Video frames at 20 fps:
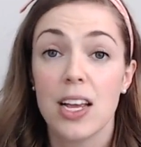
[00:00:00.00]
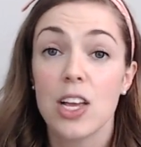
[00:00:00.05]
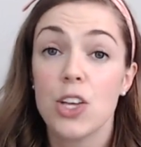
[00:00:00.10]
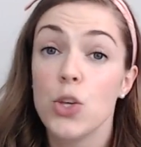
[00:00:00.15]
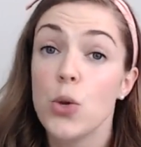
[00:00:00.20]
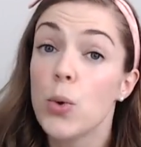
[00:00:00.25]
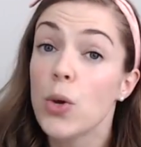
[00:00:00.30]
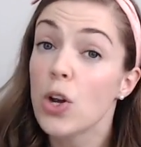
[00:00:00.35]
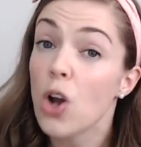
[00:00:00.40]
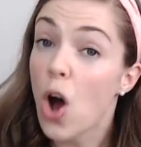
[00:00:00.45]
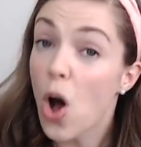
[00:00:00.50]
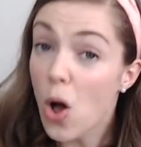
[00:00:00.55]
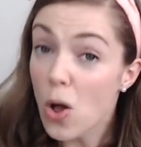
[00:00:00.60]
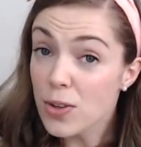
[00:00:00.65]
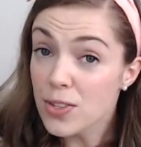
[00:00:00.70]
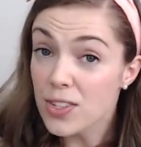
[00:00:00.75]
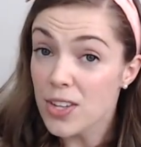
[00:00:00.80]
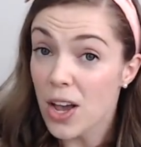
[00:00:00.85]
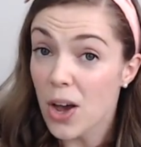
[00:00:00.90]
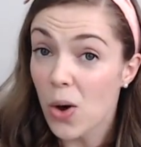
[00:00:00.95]
You can
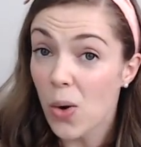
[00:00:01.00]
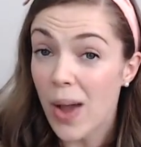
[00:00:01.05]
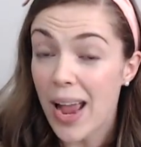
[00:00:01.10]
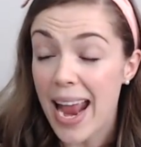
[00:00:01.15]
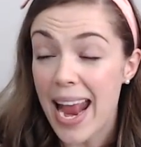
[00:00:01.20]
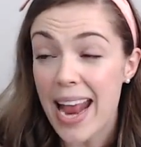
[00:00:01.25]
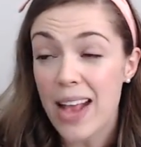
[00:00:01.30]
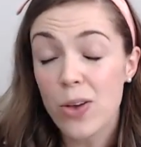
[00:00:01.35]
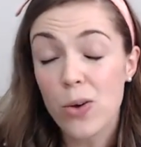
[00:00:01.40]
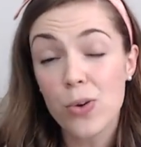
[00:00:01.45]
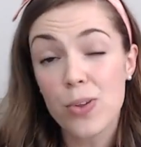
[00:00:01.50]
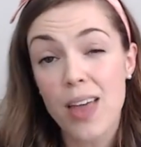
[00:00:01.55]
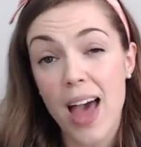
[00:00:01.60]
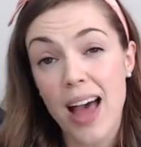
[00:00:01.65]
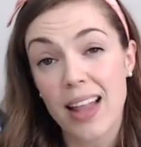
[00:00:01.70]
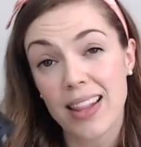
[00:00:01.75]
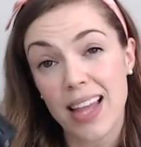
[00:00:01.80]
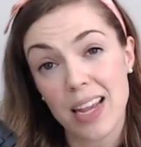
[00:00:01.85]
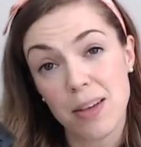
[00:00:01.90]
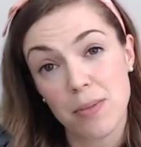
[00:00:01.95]
also angle
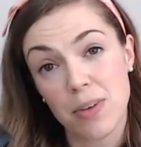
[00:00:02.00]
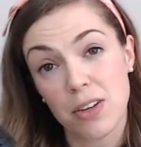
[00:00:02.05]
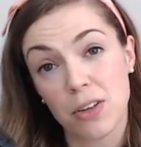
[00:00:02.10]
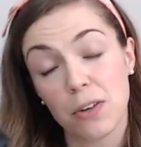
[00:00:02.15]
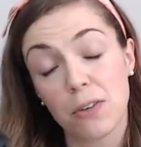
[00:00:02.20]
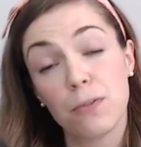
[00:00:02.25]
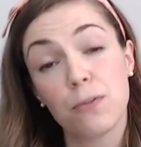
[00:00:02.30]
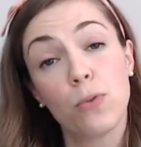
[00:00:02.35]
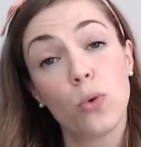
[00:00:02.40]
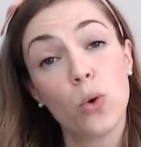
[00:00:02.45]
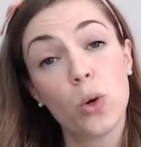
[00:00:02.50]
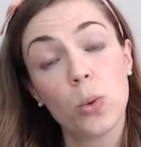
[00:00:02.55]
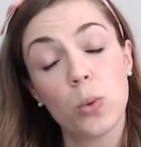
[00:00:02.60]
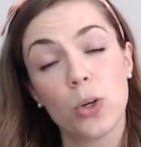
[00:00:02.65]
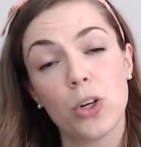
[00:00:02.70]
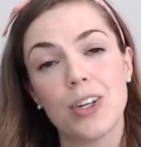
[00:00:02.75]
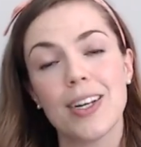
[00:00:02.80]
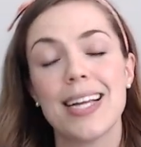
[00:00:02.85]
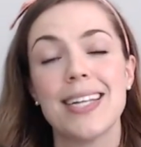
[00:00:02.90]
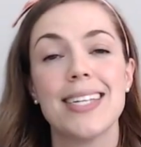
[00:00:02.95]
that light meter
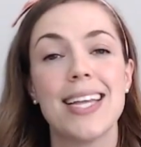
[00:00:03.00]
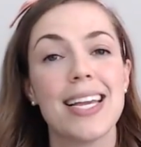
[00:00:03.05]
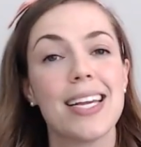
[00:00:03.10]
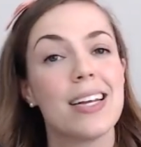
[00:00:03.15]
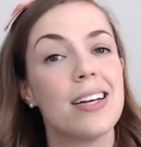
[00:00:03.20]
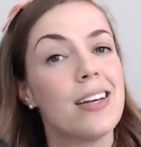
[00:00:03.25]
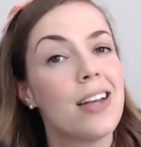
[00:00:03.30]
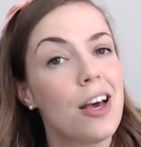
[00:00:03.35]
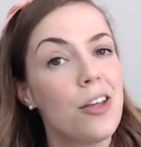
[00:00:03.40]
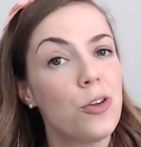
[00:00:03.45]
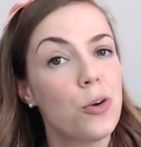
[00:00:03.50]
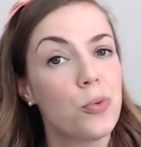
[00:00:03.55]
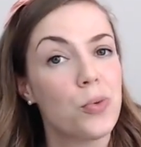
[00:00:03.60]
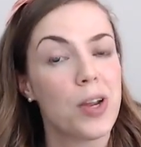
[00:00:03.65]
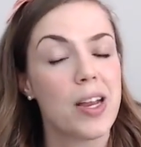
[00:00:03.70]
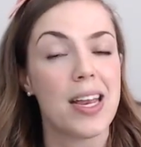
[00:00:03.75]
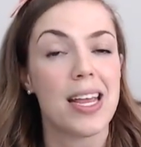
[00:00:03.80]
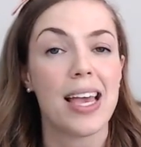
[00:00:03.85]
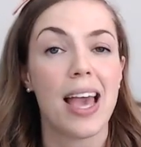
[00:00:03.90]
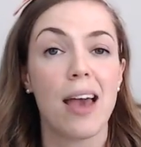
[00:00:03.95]
forward and take another
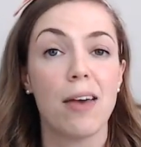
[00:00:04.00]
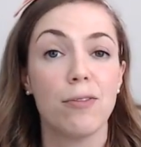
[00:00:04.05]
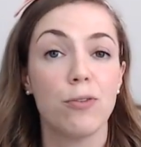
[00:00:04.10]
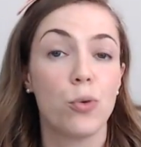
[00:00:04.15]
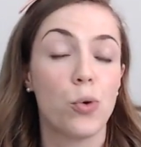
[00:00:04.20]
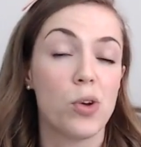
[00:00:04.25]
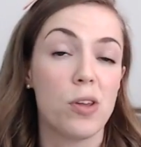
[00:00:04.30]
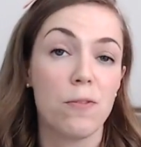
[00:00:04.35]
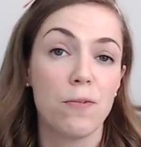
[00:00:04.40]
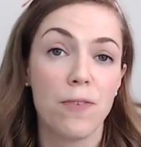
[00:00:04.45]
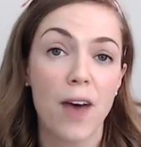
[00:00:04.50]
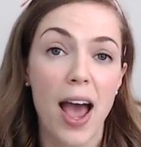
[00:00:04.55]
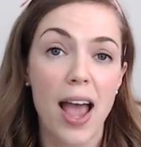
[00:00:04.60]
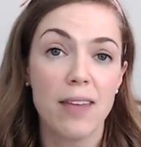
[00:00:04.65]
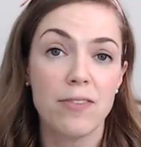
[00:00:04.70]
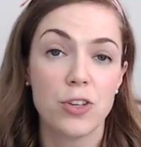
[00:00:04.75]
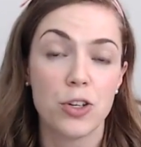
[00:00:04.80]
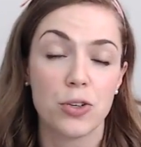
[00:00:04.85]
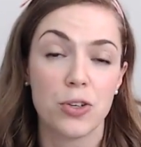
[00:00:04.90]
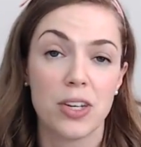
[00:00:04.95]
reading at
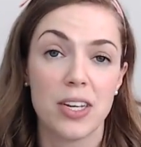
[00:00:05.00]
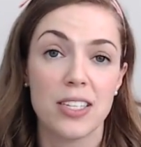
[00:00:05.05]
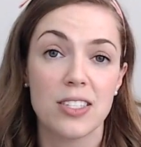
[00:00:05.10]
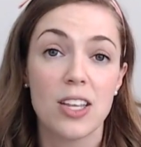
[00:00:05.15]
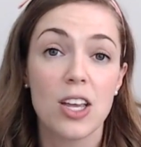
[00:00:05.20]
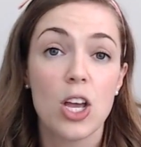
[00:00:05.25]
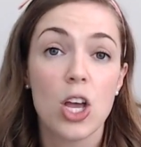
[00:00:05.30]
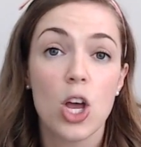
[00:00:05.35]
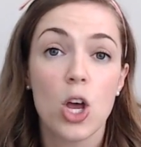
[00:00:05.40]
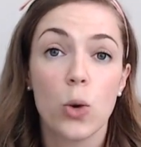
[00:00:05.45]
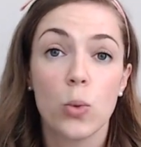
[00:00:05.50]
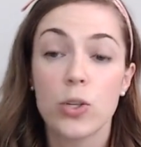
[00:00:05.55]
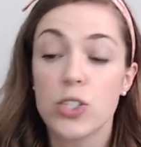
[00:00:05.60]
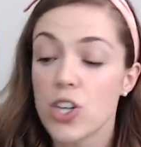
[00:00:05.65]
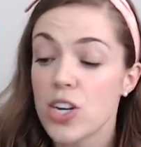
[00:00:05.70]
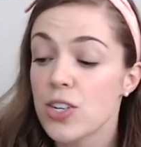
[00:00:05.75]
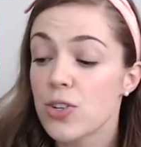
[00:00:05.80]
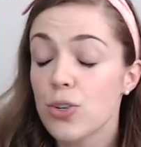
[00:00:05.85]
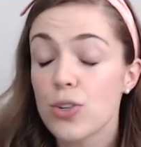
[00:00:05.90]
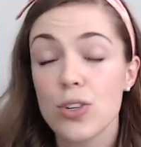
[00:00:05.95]
45 degrees, which
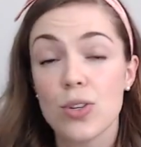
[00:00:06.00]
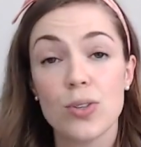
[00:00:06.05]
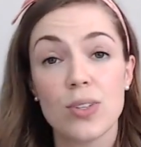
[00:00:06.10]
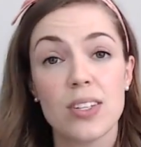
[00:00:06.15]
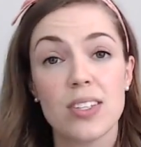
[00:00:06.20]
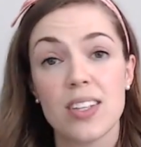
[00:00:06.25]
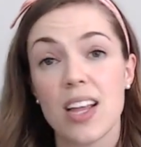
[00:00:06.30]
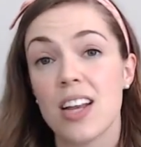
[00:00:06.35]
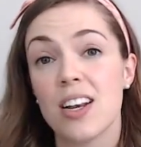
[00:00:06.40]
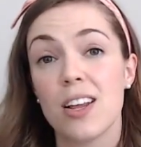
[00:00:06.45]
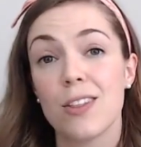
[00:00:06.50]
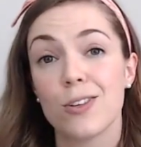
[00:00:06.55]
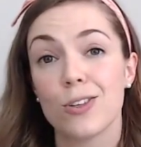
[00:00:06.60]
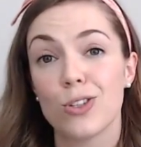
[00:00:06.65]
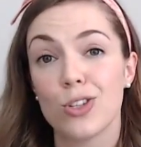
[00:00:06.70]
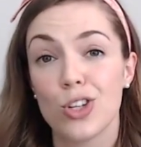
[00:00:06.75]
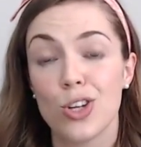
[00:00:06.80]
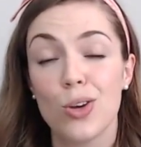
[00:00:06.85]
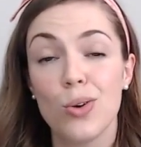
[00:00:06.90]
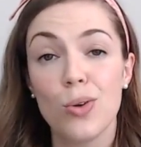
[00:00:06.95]
introduces another
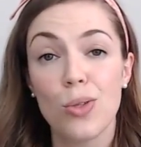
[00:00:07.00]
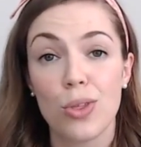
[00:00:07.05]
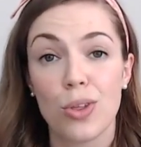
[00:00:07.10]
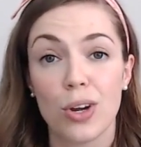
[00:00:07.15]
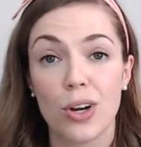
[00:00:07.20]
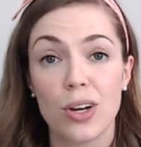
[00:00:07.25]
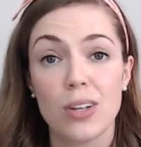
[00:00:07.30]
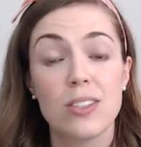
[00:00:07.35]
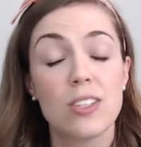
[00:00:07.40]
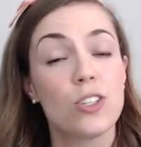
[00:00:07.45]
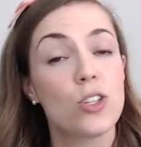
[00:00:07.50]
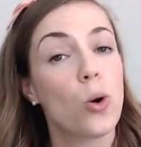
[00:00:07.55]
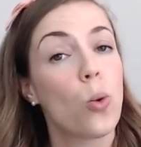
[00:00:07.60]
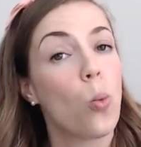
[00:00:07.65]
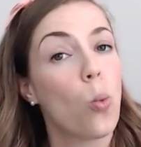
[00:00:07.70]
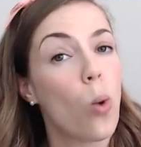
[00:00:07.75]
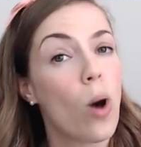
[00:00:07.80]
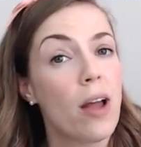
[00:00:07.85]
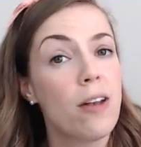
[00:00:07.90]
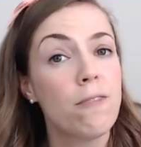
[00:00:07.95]
2/3 to
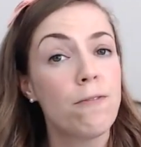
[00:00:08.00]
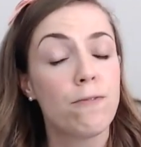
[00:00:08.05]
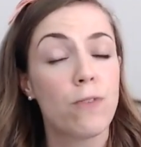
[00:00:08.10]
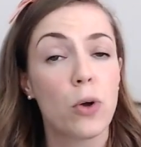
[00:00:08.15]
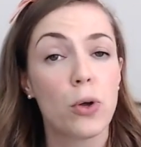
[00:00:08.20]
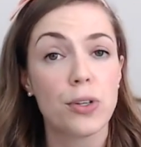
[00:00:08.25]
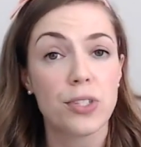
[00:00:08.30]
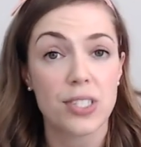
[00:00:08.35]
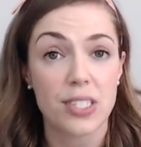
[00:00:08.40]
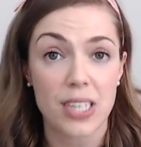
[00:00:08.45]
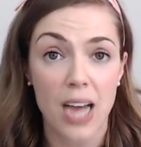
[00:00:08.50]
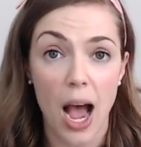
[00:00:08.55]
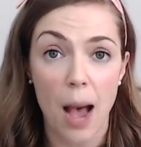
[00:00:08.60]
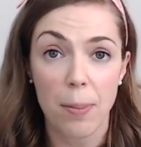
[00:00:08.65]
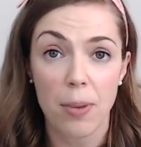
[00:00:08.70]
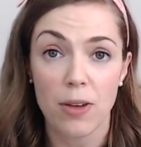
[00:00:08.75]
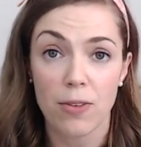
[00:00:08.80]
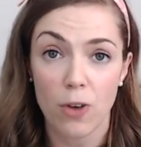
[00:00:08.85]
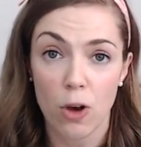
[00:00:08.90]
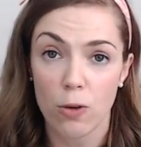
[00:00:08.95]
1 full
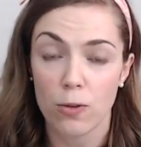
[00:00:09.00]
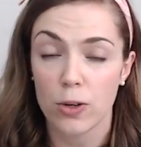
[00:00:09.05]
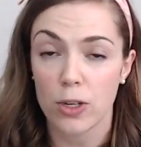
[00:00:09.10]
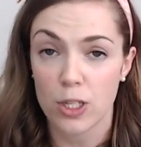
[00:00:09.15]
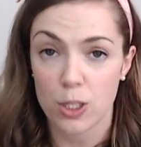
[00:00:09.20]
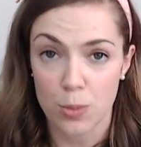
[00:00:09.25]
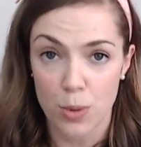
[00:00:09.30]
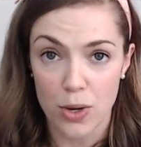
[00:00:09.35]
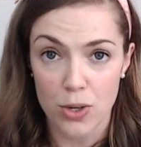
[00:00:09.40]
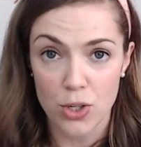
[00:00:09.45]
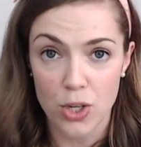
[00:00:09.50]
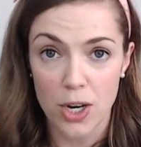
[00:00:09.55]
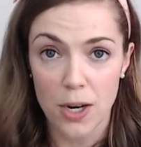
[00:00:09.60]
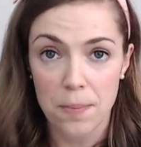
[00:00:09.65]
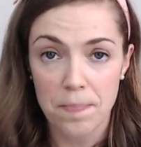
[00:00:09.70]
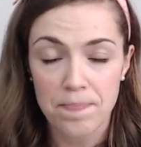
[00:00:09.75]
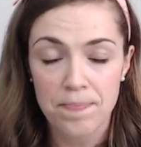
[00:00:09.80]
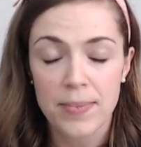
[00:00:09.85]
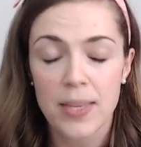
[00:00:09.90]
stop of overexposure.